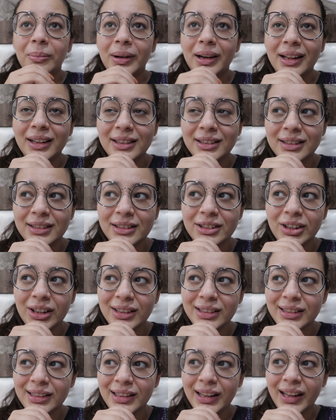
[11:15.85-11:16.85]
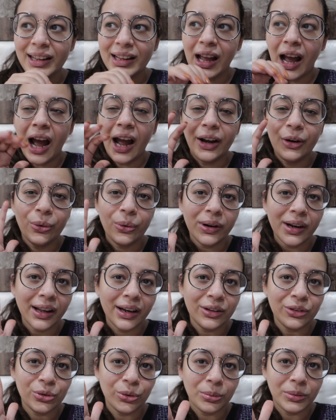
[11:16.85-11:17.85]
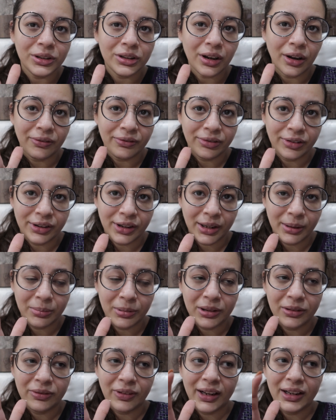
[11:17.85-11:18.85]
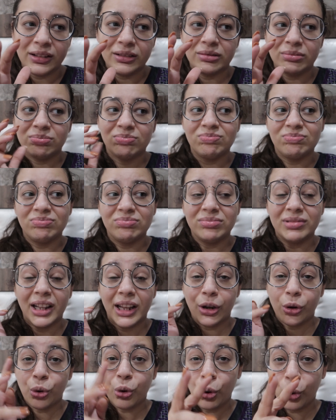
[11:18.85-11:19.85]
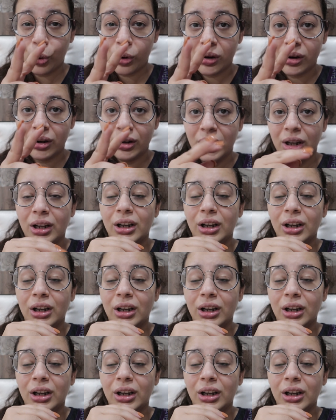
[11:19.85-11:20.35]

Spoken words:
but it's just like I don't get so much comfortable while they cook.